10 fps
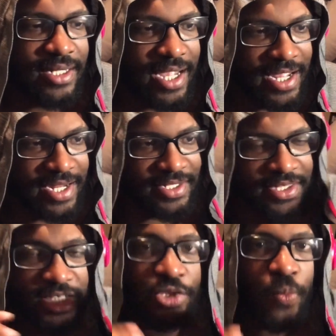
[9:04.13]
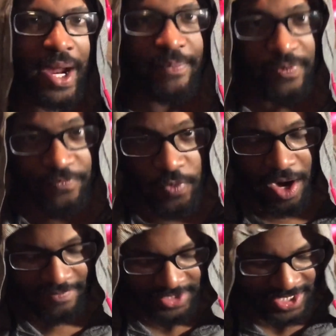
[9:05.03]
in this way before.
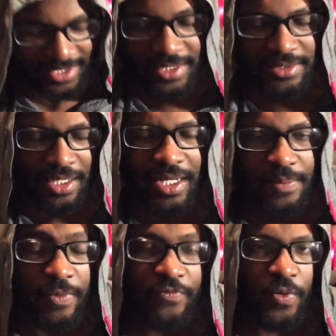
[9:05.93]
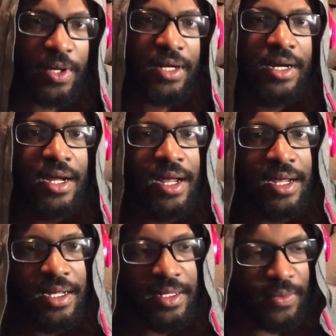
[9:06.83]
I've seen it done before,
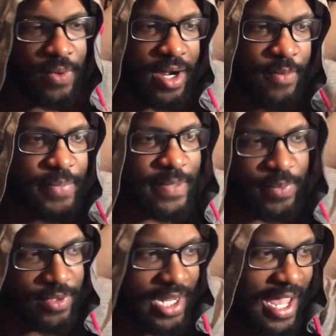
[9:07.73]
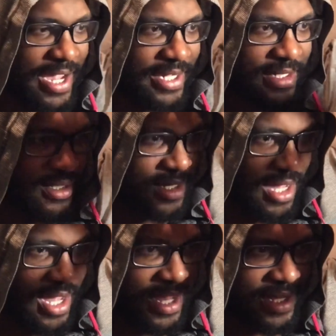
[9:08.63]
where people like
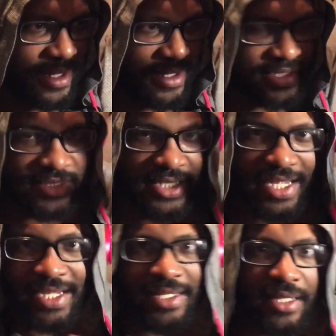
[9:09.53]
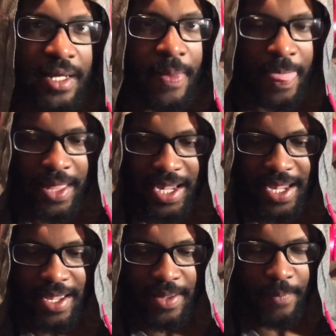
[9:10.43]
sing
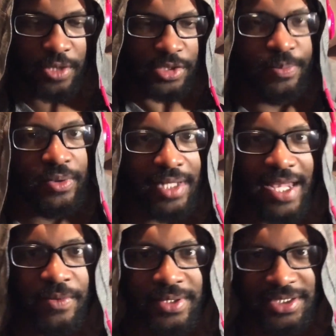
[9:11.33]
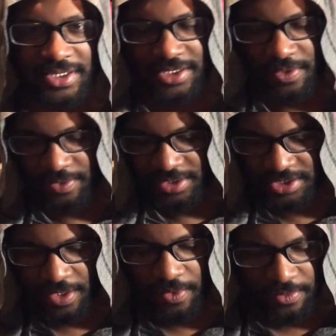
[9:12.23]
in multiple languages on
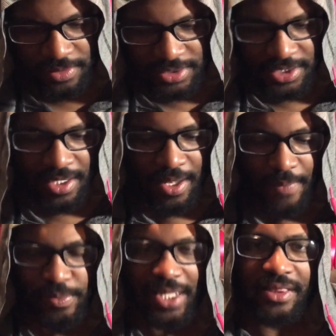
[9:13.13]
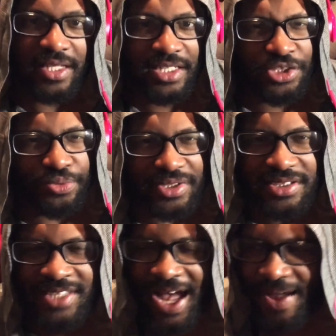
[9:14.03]
songs, but this was
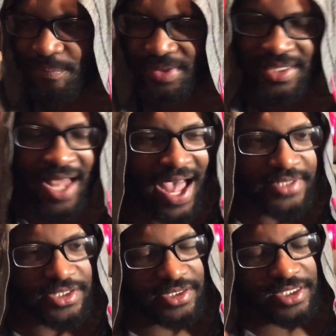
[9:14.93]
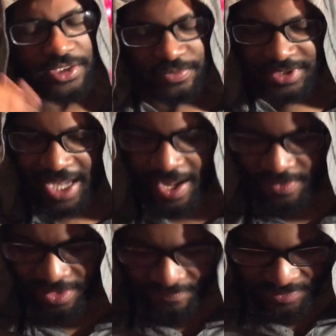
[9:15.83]
top notch. This was out
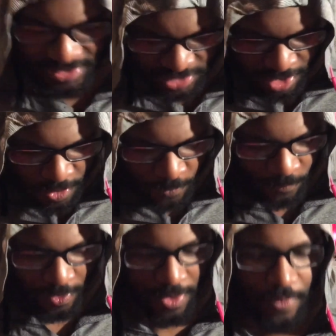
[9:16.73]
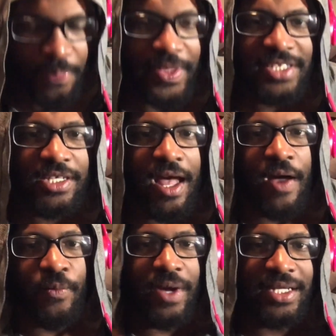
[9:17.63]
of this world. This
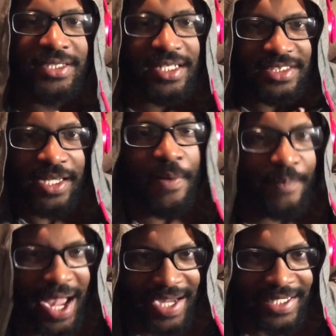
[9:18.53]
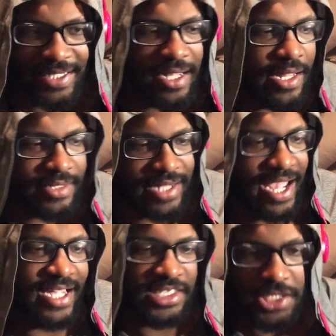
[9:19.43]
was somebody that
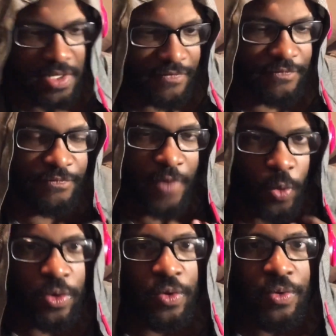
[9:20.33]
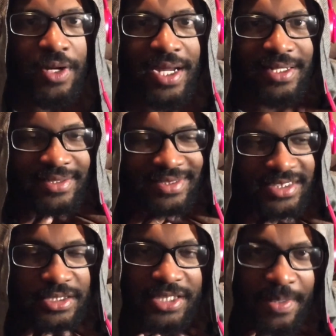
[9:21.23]
is a vocal
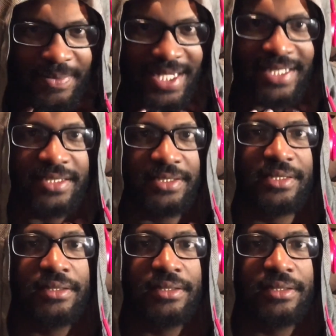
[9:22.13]
gymnast